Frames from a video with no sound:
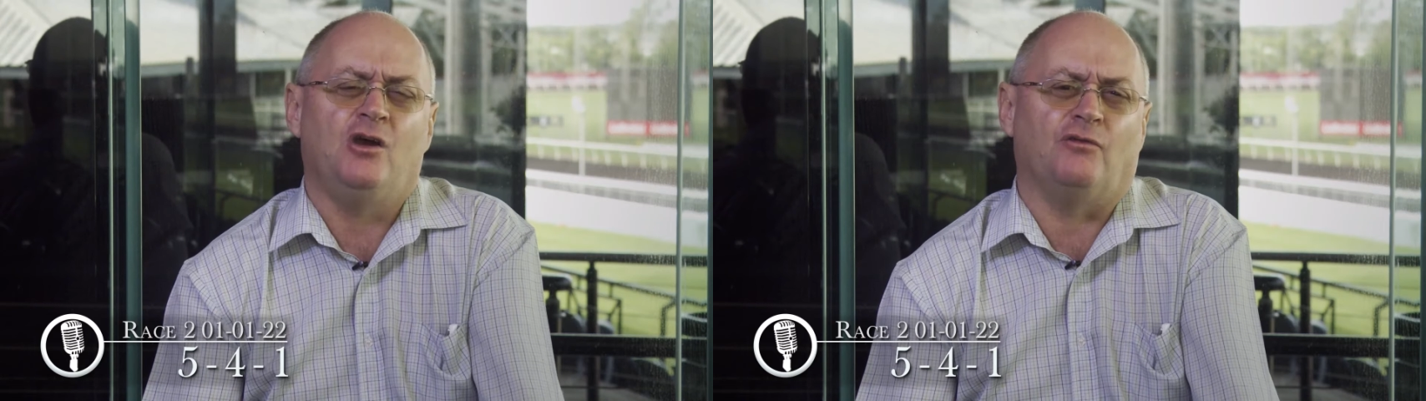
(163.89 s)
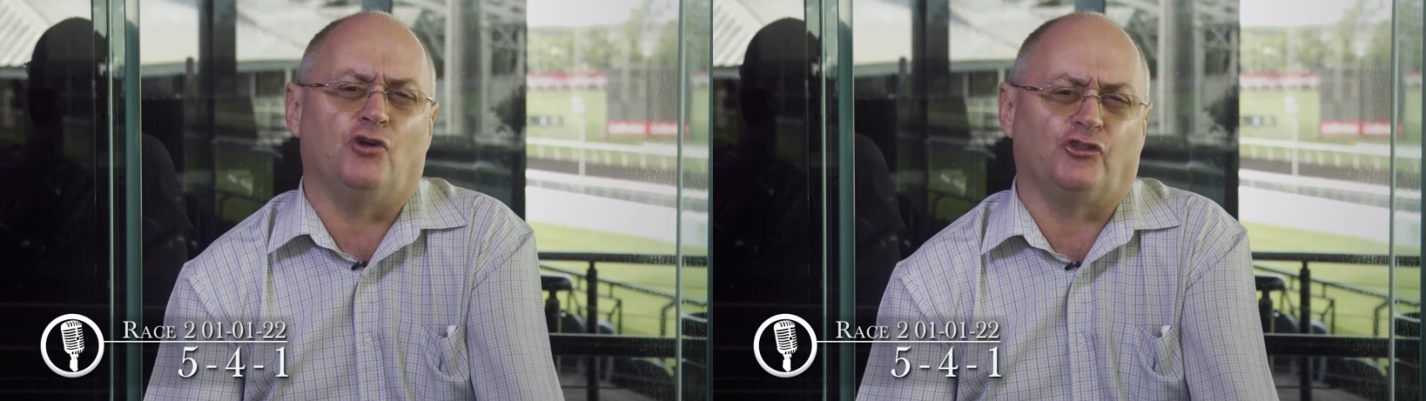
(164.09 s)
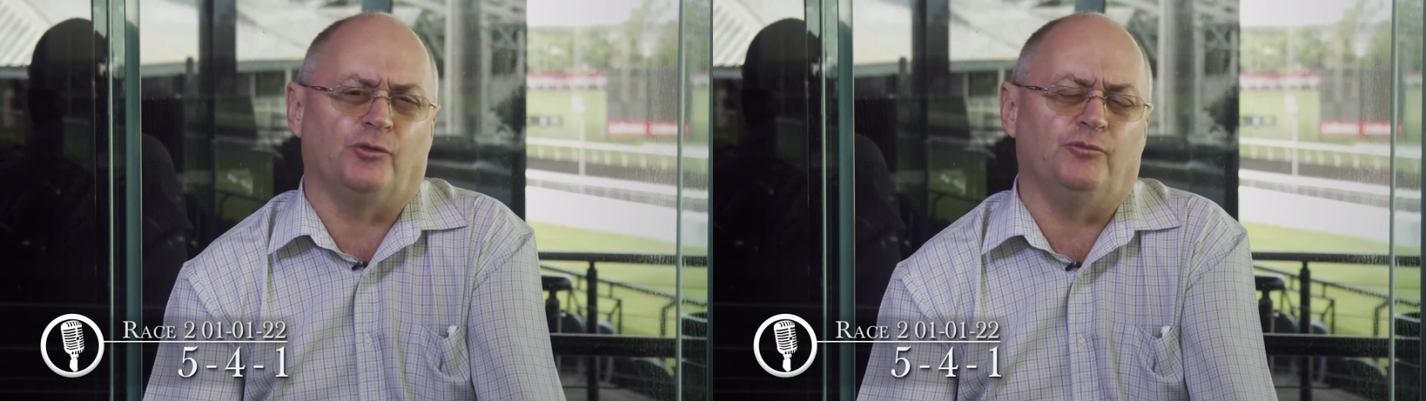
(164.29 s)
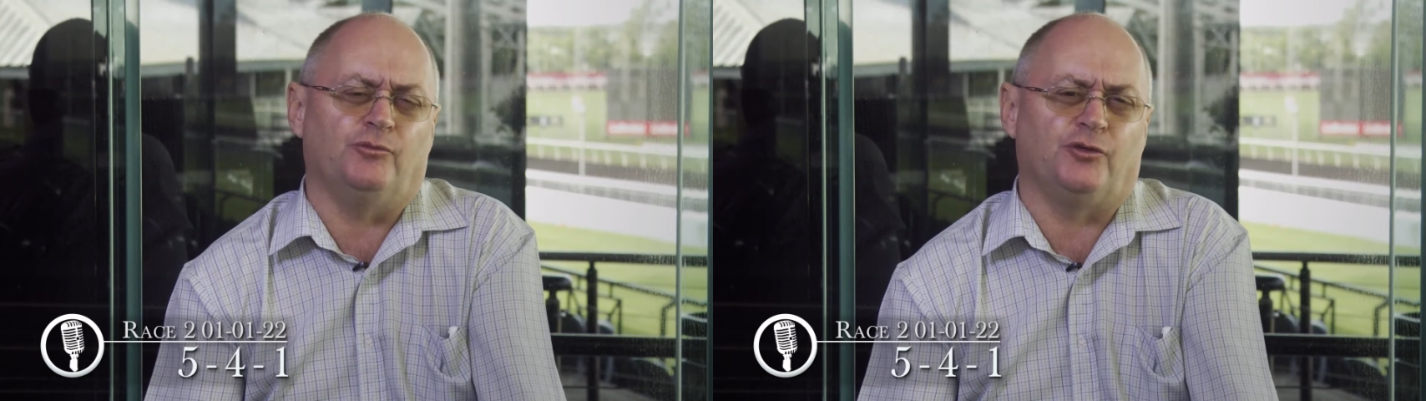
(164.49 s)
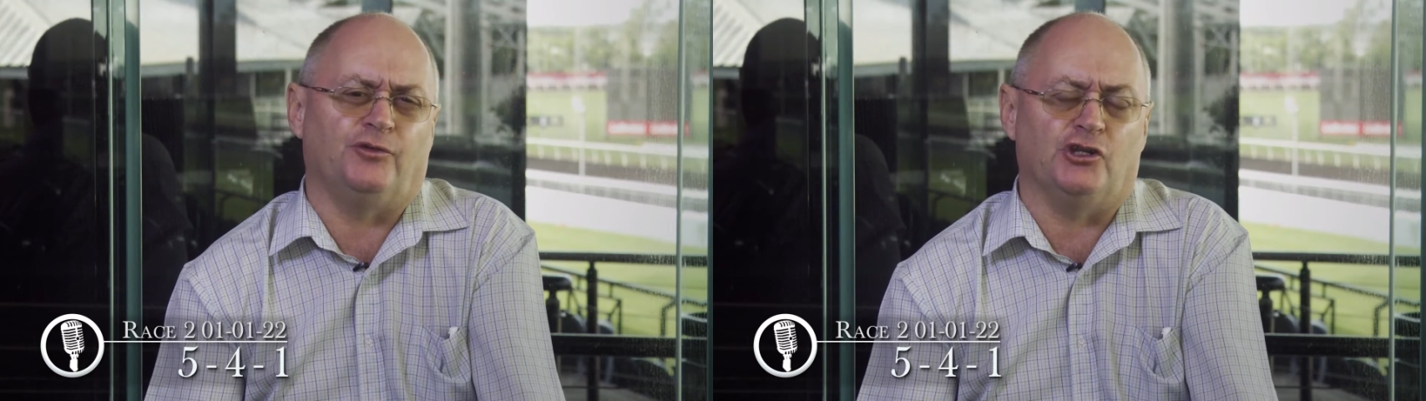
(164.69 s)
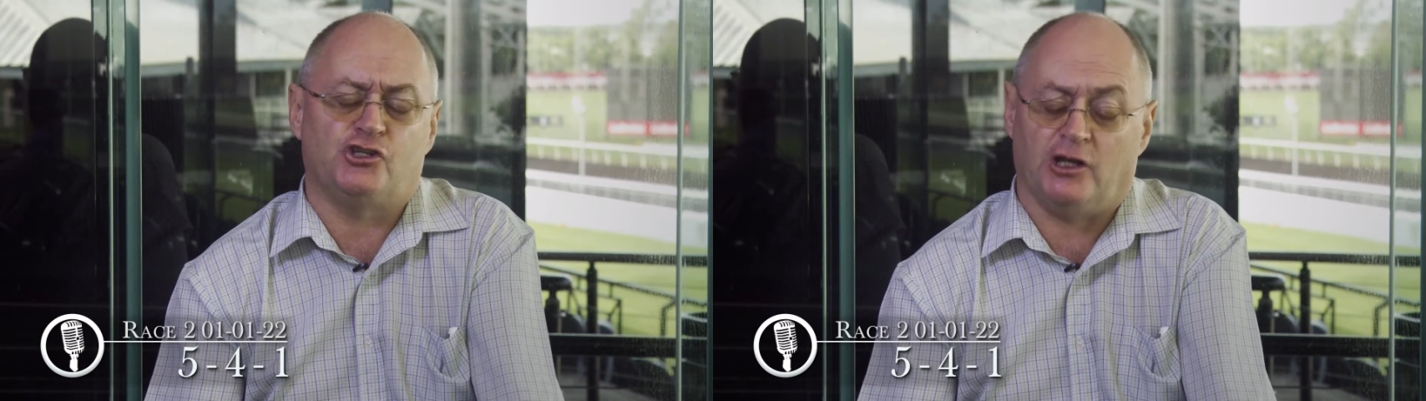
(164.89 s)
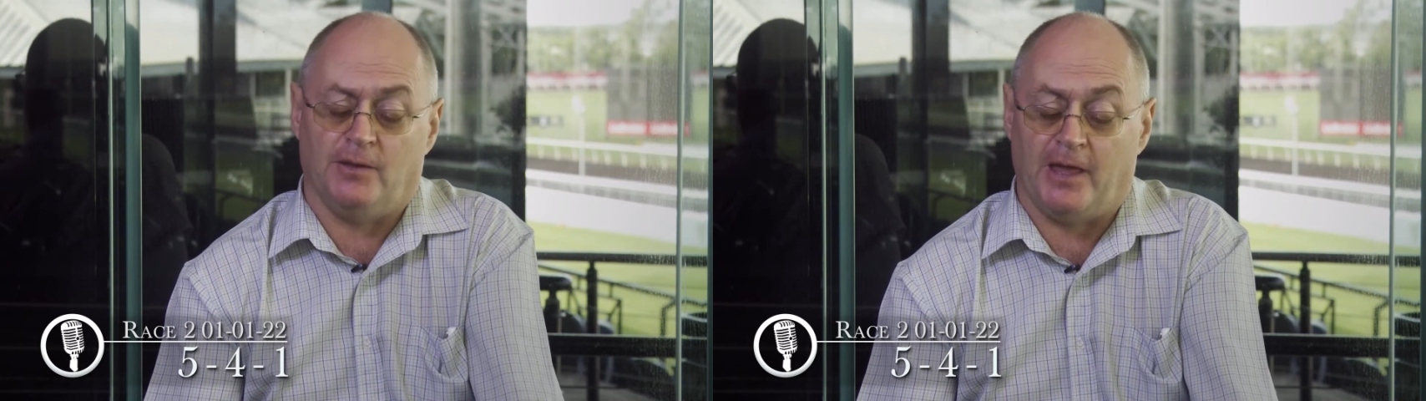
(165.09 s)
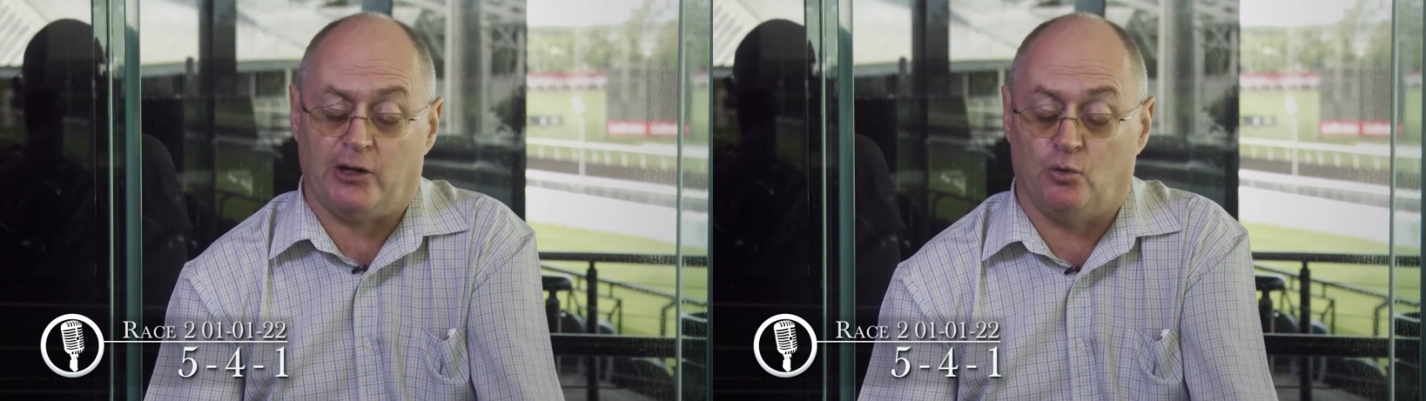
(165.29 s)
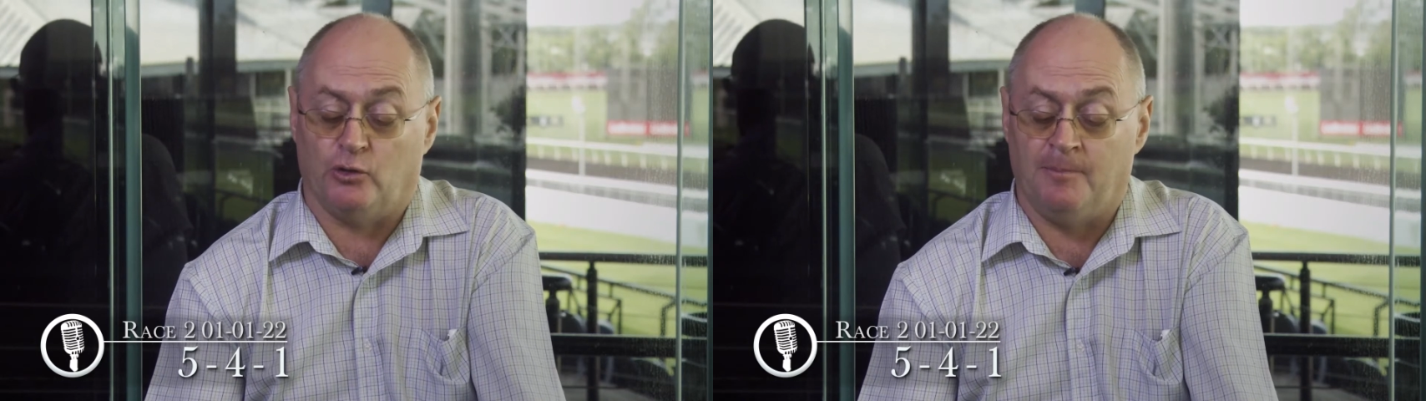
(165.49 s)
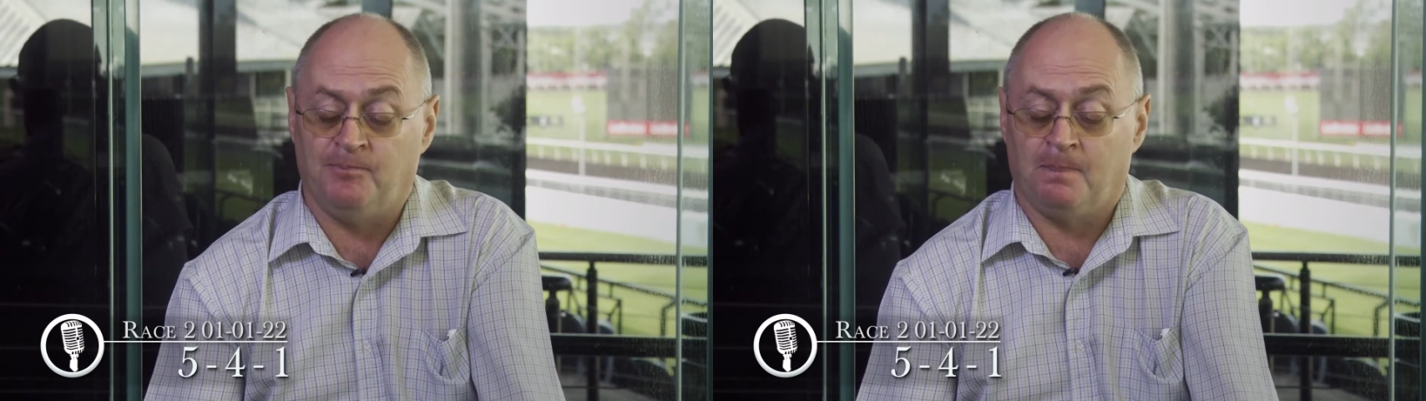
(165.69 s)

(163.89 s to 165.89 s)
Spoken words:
I've got them to finish in that order.